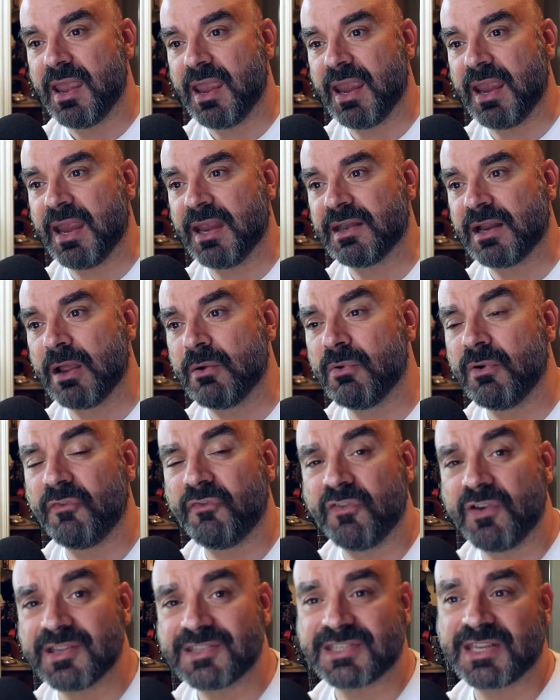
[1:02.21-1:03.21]
And I will
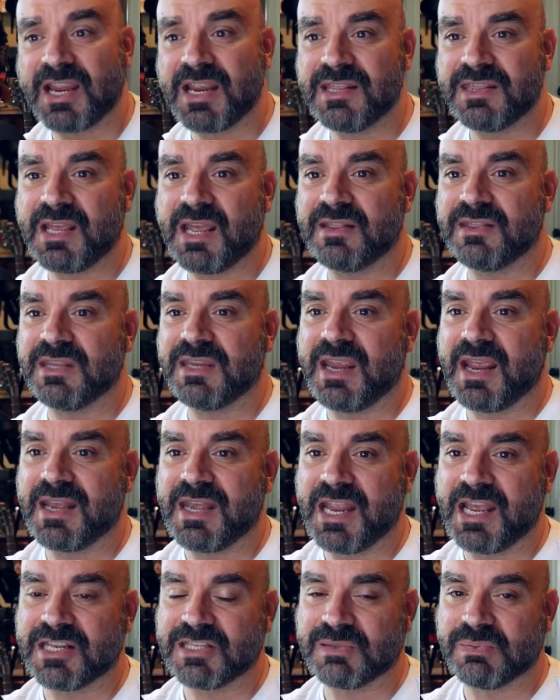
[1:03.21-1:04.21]
first say that the
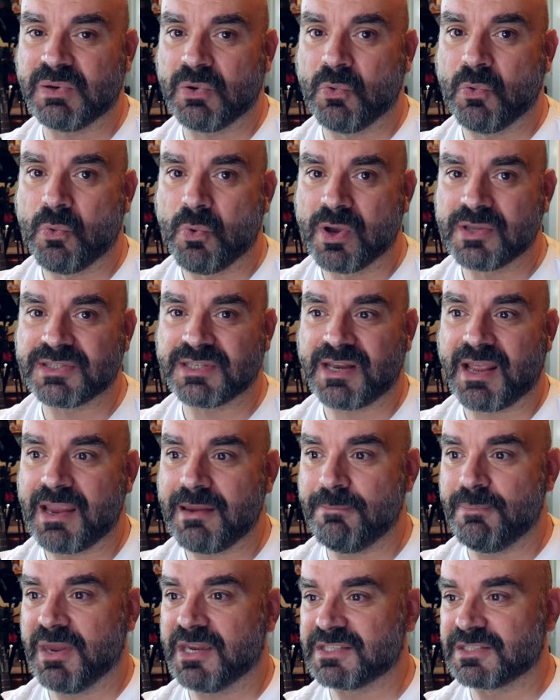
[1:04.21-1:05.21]
announcement wasn't
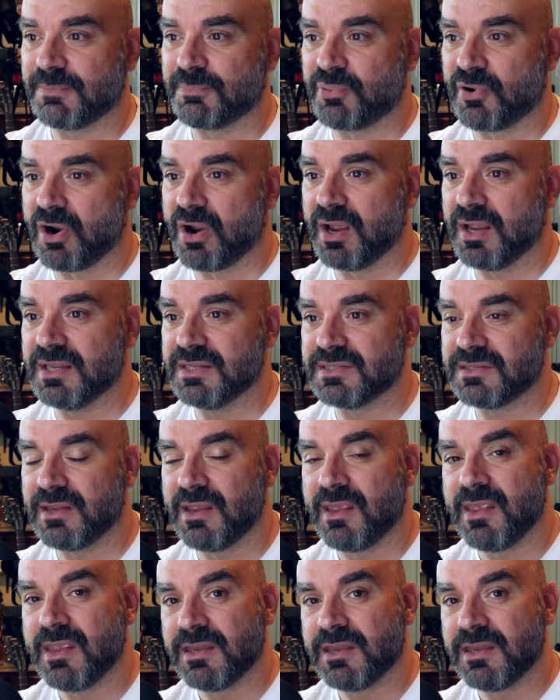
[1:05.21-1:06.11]
a big surprise.